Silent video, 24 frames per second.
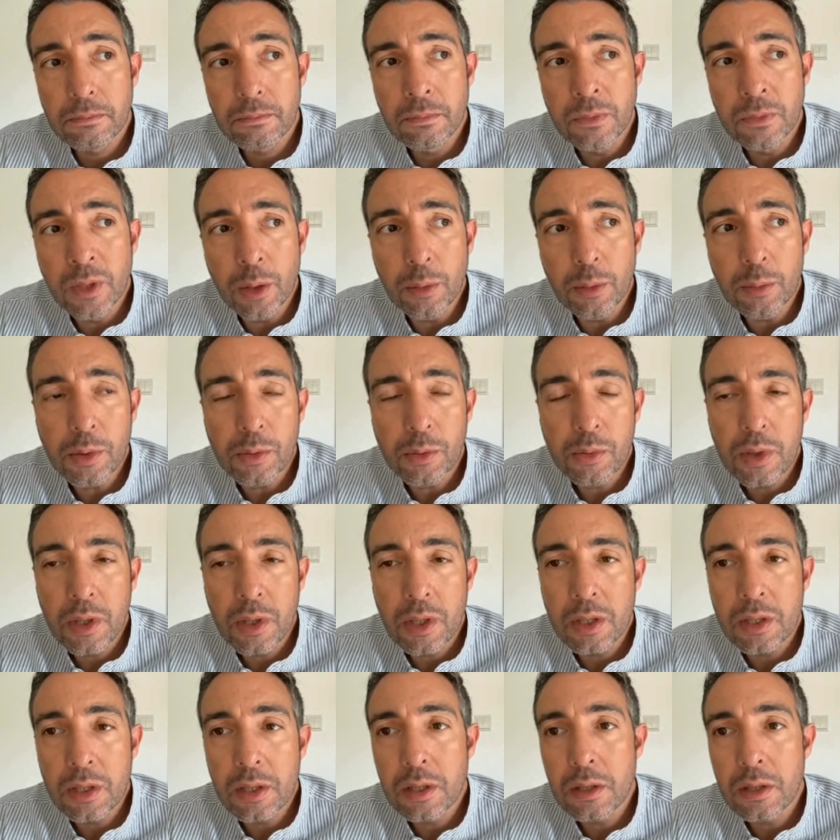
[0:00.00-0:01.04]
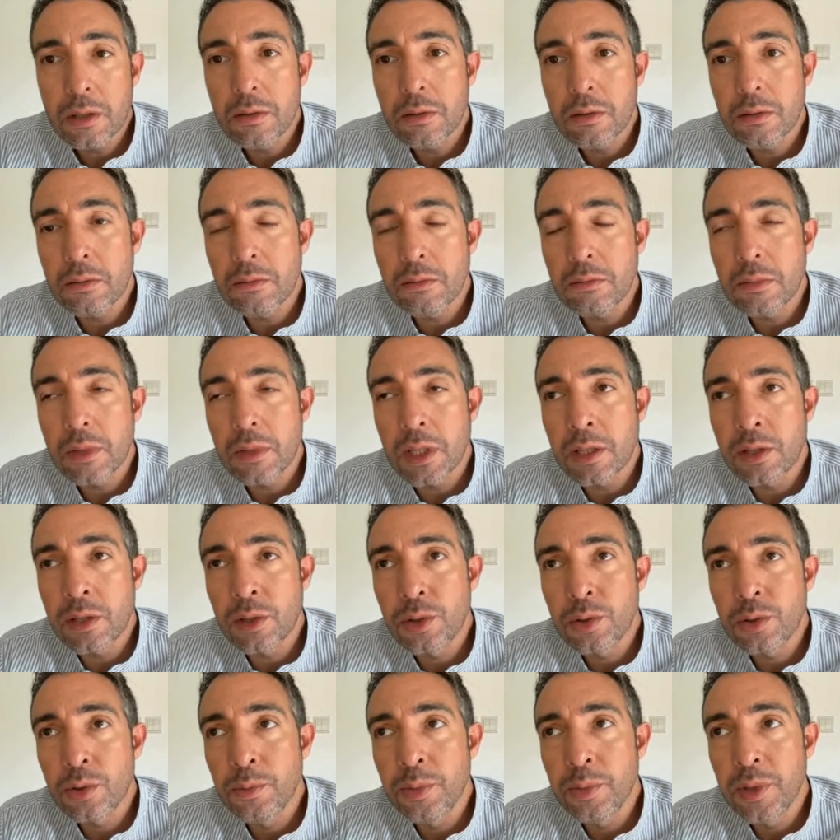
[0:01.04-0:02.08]
number one it's
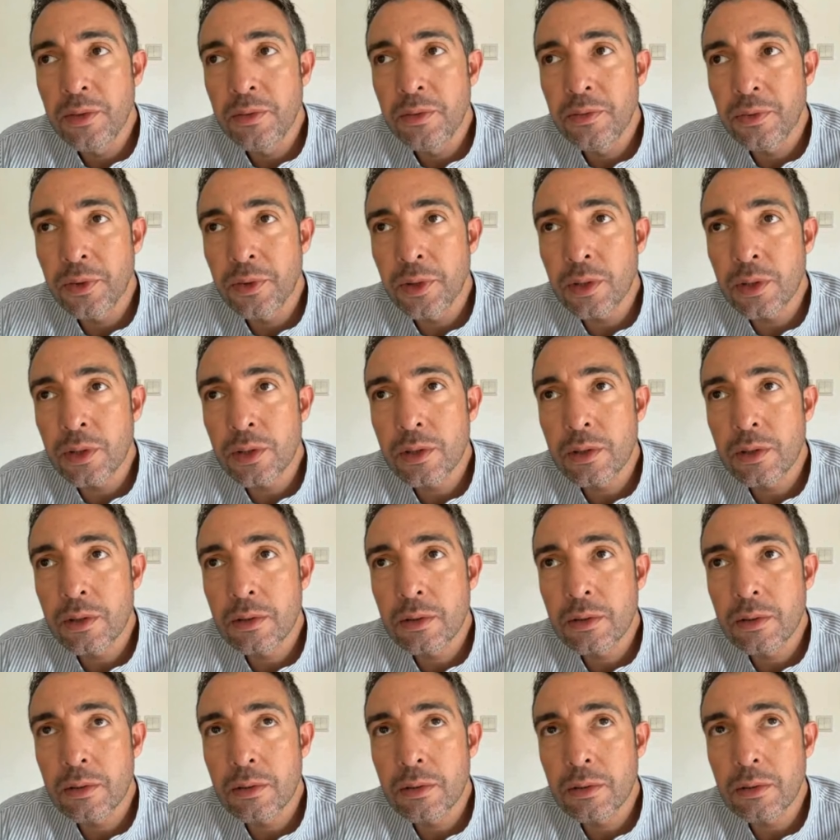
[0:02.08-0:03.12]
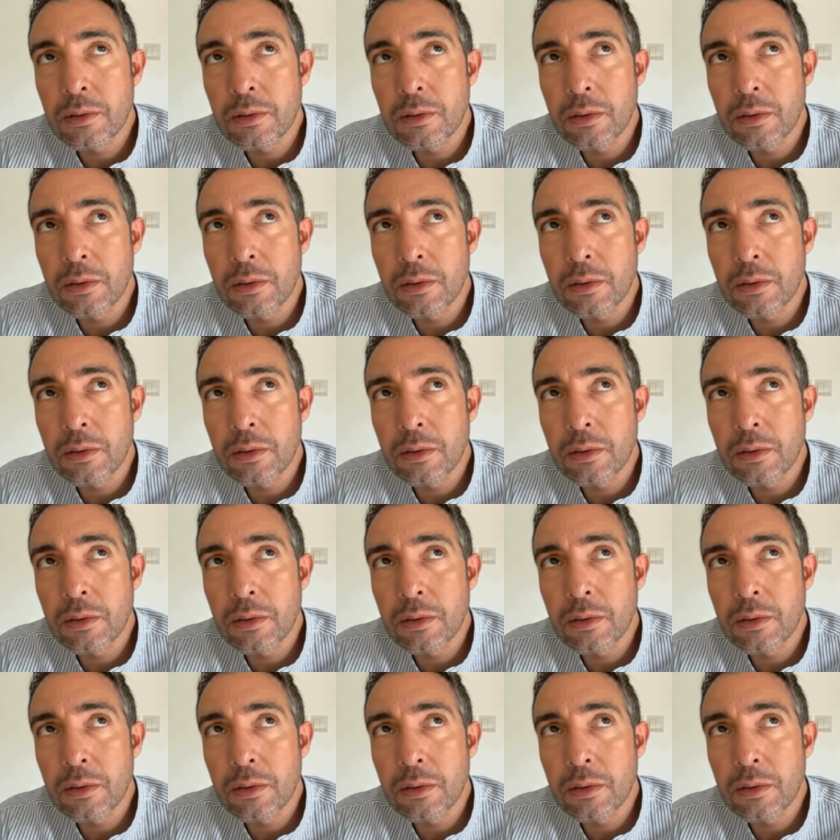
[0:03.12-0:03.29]
to be first